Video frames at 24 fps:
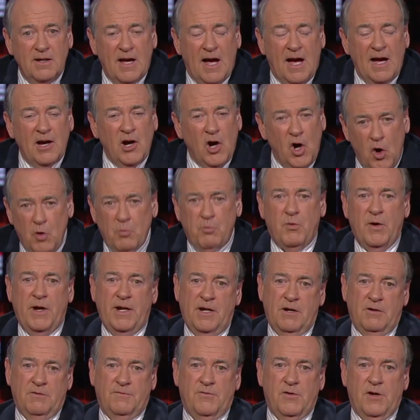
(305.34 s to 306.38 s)
I hope we
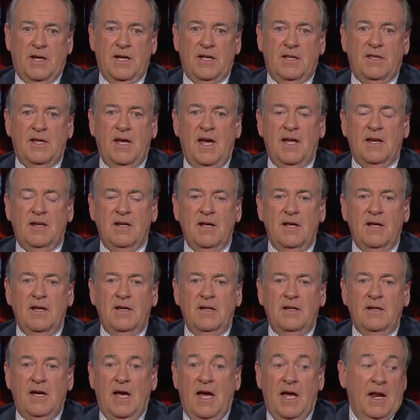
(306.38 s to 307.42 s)
don't forget that.
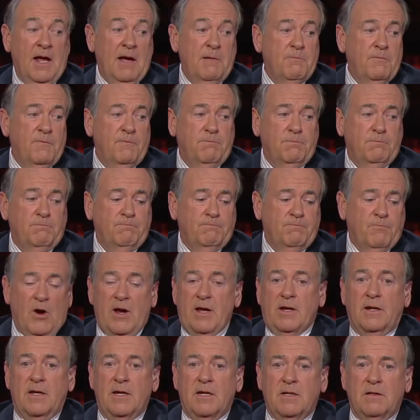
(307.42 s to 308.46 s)
And I'm
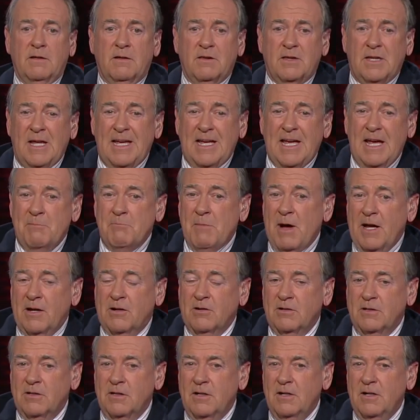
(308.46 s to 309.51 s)
frankly thinking,
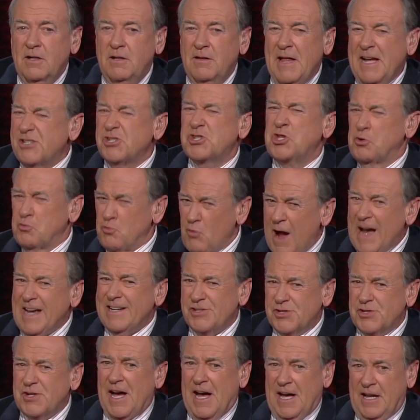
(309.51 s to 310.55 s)
Michael, that's the
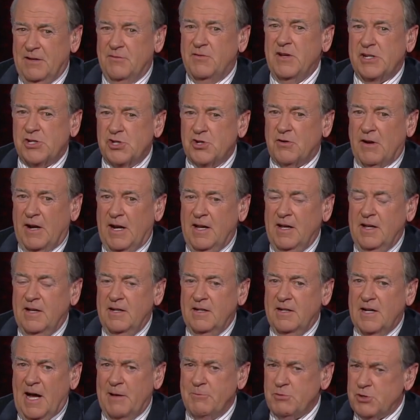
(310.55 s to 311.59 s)
right side of history.
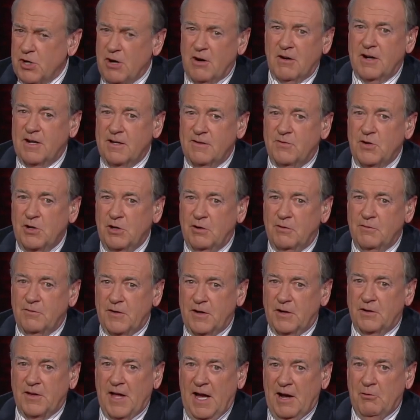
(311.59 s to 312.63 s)
I'm sorry if you don't
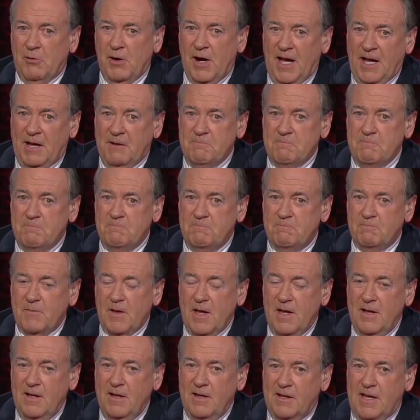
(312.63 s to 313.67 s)
feel that way.
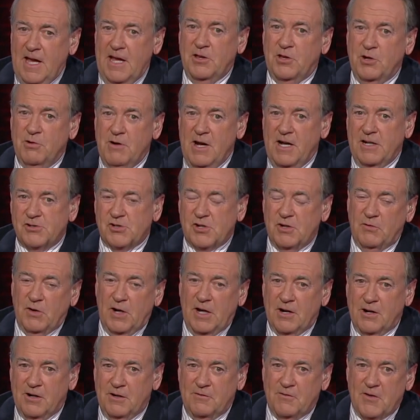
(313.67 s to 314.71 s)
Keith, who else have
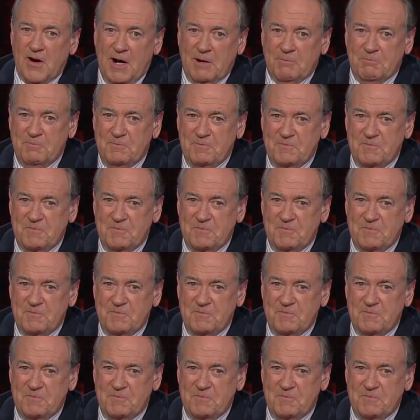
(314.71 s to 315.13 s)
we heard from?